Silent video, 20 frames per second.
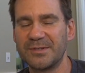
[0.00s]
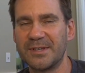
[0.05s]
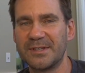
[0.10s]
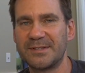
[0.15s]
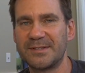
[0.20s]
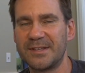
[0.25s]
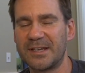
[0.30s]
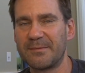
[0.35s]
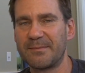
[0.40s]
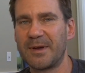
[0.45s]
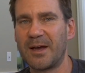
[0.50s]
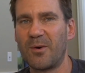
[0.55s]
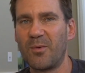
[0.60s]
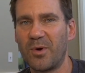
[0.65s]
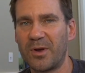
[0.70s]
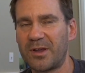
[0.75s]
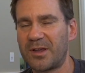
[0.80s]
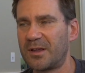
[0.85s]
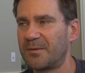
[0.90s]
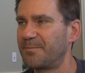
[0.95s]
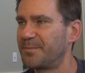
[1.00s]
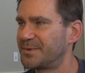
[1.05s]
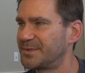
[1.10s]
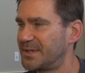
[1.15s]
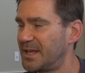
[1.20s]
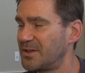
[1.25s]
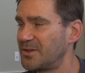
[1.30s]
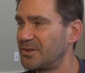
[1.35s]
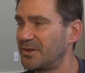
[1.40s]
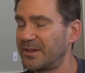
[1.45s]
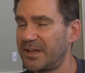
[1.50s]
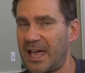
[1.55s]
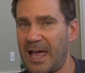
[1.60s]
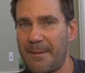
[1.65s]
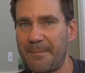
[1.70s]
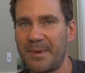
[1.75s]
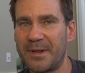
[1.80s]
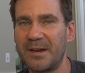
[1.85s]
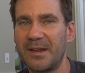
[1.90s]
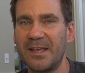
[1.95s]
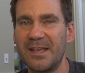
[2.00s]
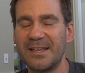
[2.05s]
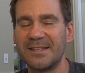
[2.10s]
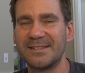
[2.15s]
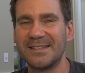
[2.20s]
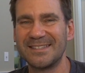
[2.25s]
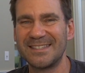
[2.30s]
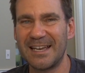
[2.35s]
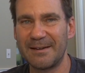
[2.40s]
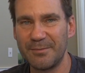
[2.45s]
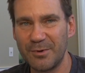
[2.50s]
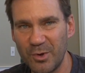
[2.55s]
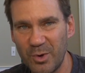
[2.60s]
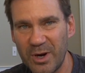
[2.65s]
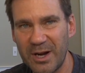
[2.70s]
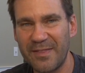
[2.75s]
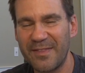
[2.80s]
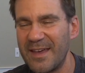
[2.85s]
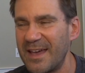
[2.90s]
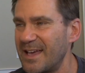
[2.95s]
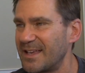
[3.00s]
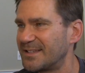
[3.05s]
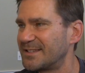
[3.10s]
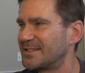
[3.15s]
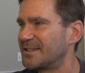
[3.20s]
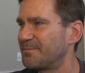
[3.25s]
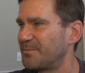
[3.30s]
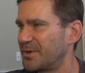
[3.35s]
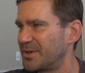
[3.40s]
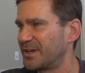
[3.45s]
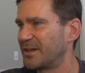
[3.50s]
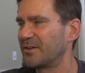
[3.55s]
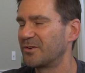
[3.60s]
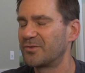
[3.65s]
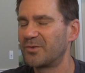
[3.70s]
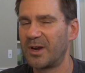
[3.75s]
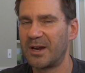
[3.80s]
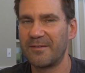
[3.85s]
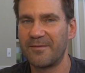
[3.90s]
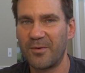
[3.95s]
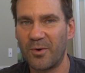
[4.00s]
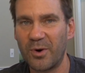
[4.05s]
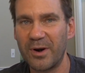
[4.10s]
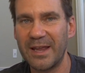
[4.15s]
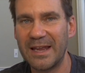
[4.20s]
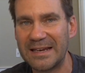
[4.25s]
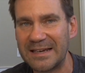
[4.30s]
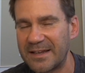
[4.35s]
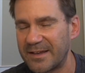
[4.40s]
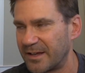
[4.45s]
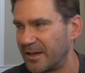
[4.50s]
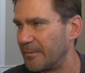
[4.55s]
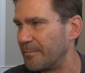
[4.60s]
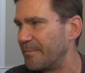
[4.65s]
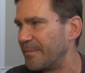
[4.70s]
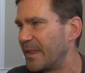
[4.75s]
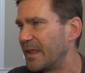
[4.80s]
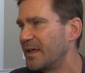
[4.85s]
let's think about what could potentially happen since I'm doing this particular trade for income.